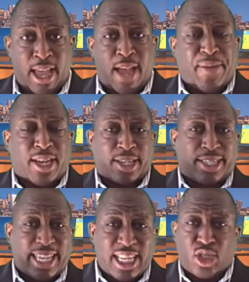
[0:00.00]
Because
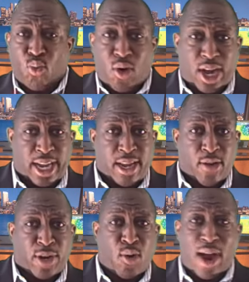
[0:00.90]
each one
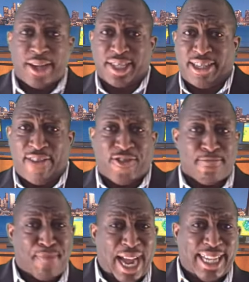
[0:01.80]
requires a
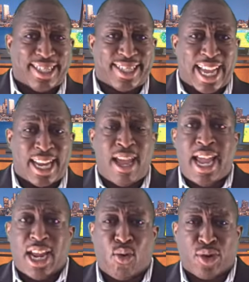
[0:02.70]
different mindset
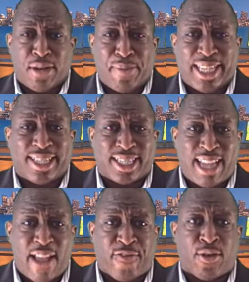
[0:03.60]
in order to be
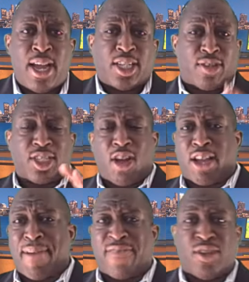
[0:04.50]
successful. So let's talk
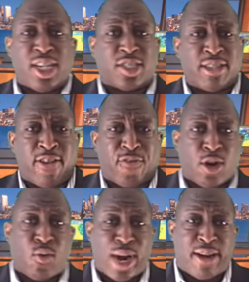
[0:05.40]
about if you're just there for
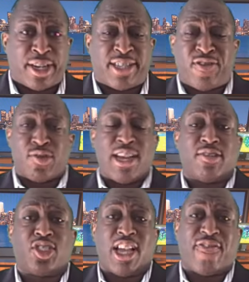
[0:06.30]
awareness. If you're there
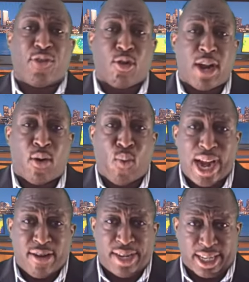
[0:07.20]
just for
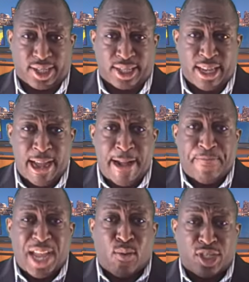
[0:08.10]
awareness,
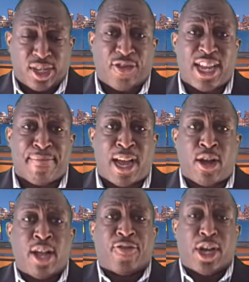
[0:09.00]
now I want you to think
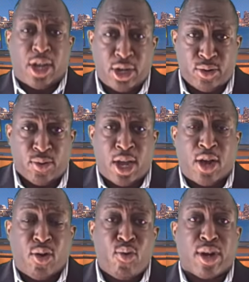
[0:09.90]
about the who.
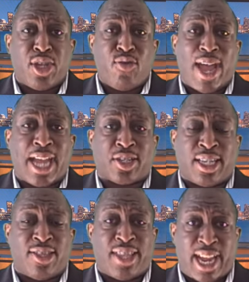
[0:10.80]
Who are you actually
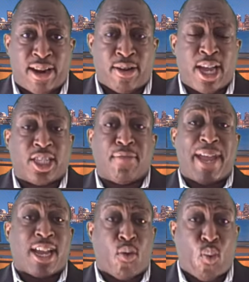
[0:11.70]
there to
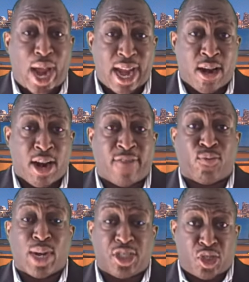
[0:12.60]
make aware of
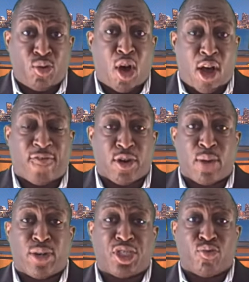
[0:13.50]
what you offer and
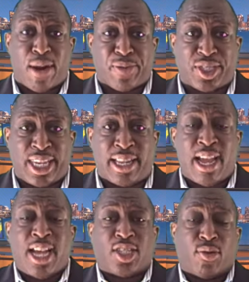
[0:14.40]
what you represent?
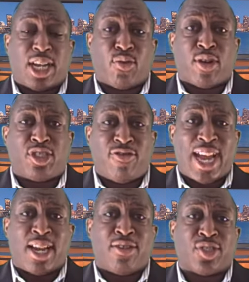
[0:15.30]
So in other words, you've got
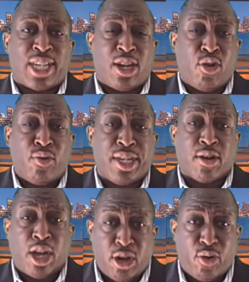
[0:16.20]
to understand who your
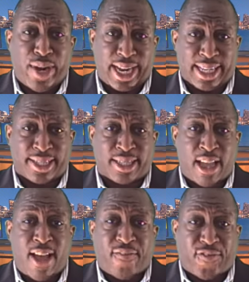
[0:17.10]
who is
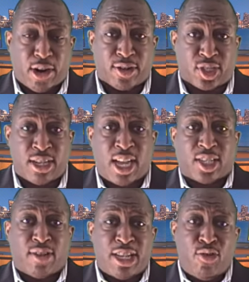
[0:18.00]
first
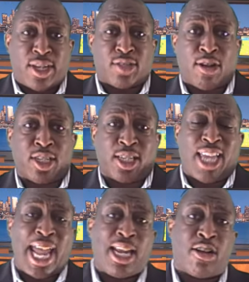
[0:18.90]
so that you can start to
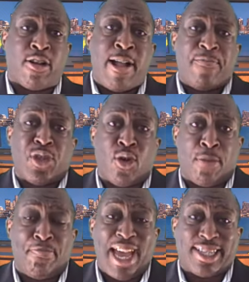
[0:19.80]
tailor your
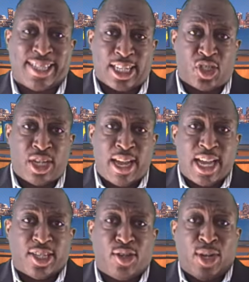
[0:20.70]
message
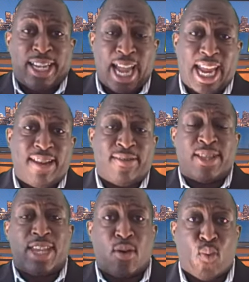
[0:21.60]
to gain
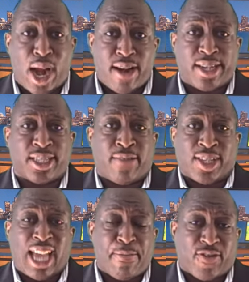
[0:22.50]
the awareness of the
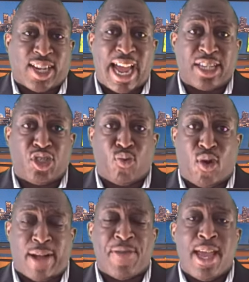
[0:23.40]
type of clients you
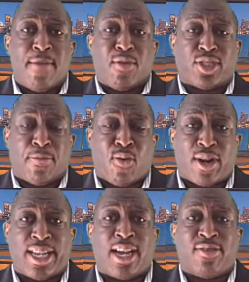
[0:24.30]
want. Most
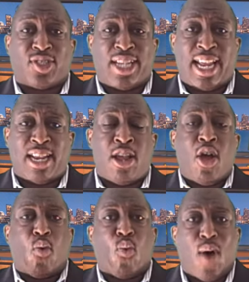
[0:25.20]
importantly, understanding
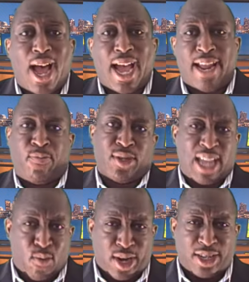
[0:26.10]
why would they
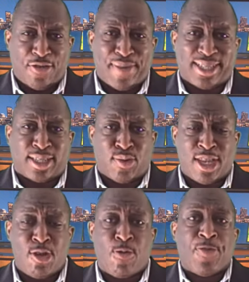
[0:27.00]
want to do business with
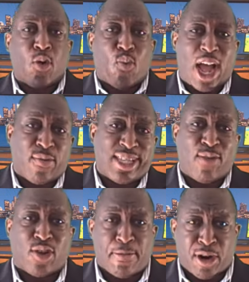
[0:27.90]
you? Why would they
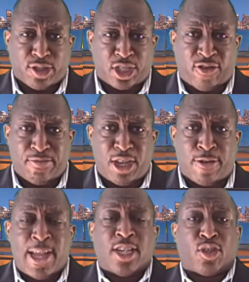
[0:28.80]
want to purchase from you?
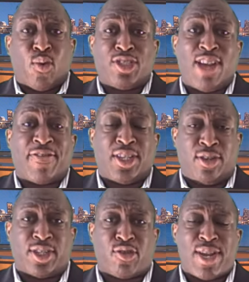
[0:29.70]
So what you have to do
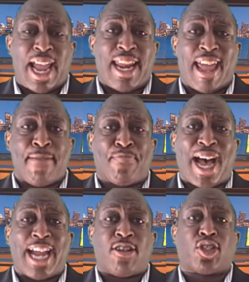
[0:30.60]
is create a
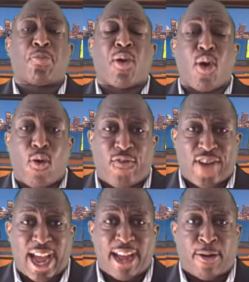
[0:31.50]
buyer's
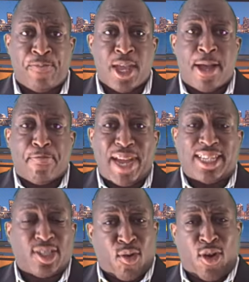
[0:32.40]
profile
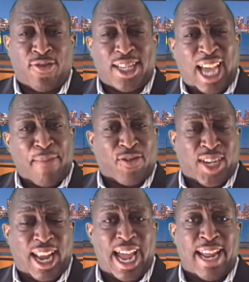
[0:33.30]
based on the type of
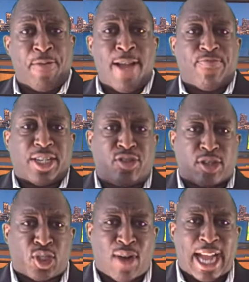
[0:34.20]
client that you're
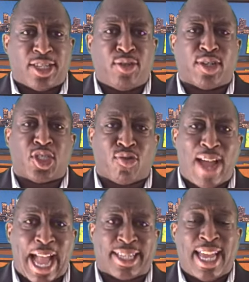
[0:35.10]
trying to
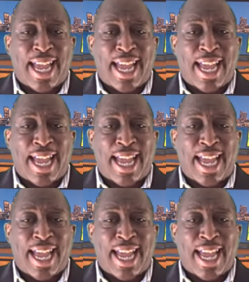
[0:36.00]
attract.